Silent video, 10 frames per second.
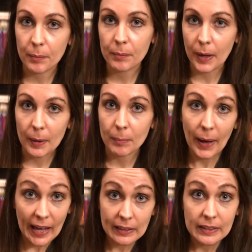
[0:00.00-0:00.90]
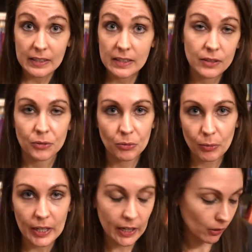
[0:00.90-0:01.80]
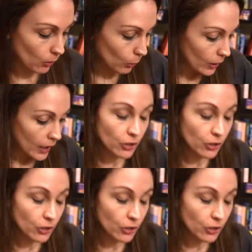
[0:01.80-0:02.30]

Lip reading: my backlist reading goal.